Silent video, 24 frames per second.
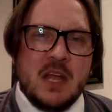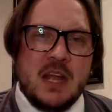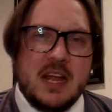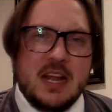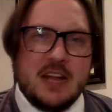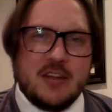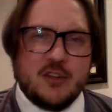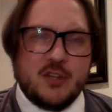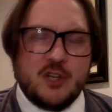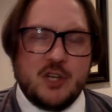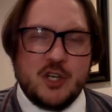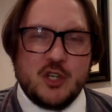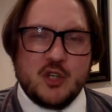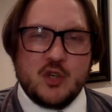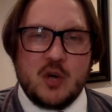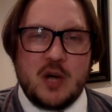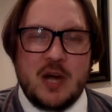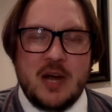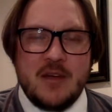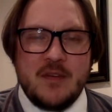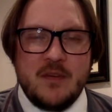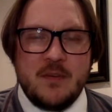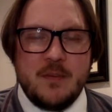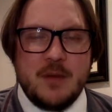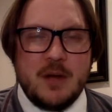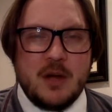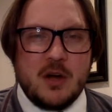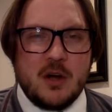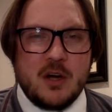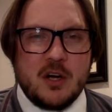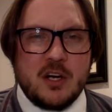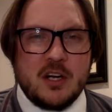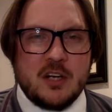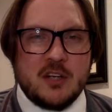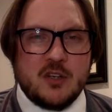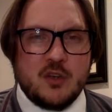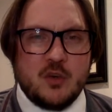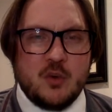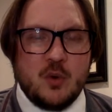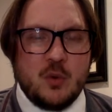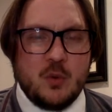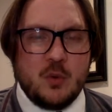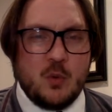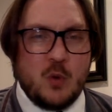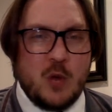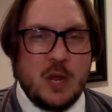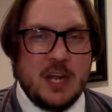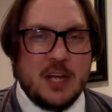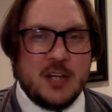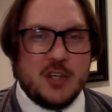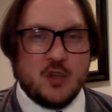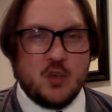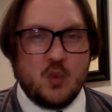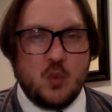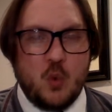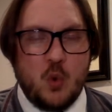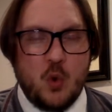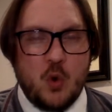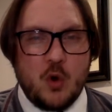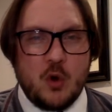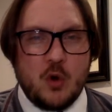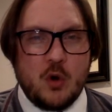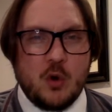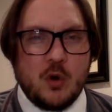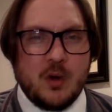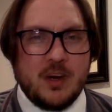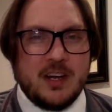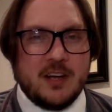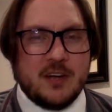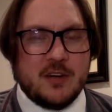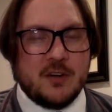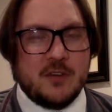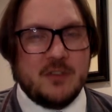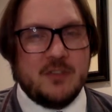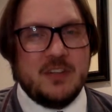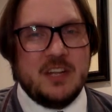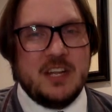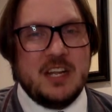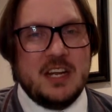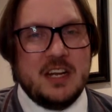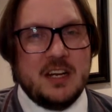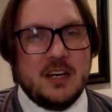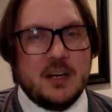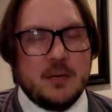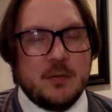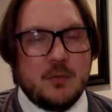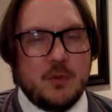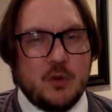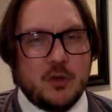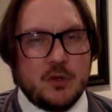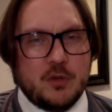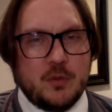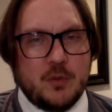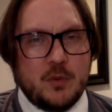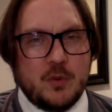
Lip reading: And it's going to drive America to wage war or intervene in multiple